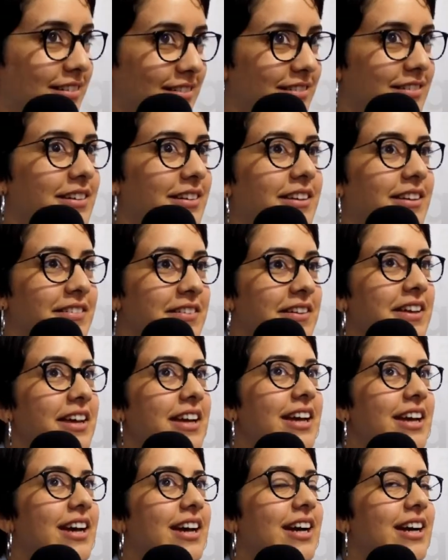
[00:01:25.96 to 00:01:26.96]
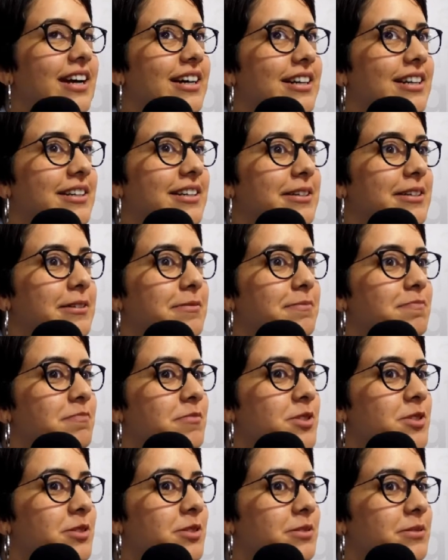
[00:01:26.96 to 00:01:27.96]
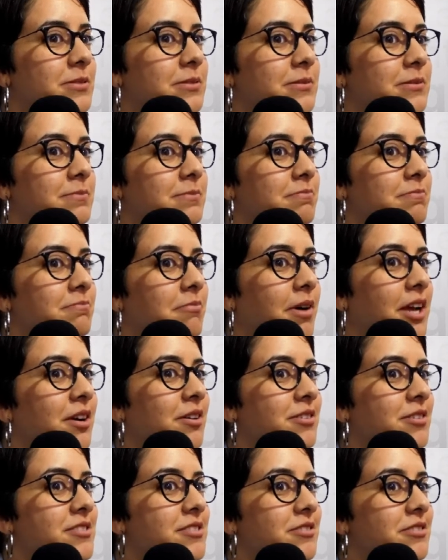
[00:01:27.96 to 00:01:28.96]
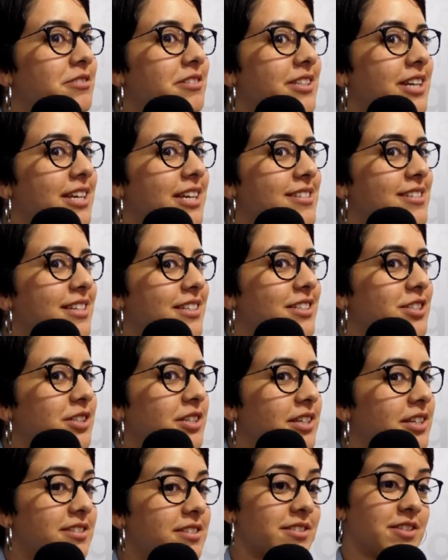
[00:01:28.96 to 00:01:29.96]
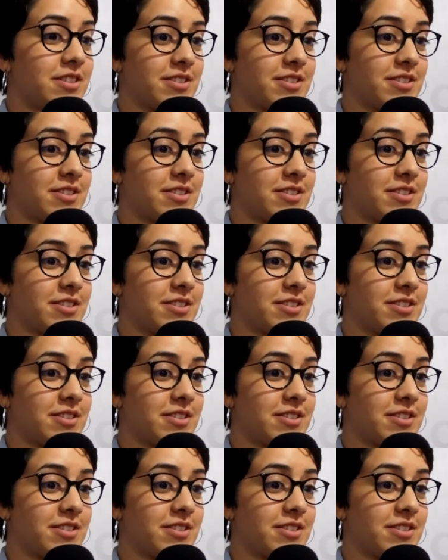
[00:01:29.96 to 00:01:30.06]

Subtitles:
Okay. So my host organization is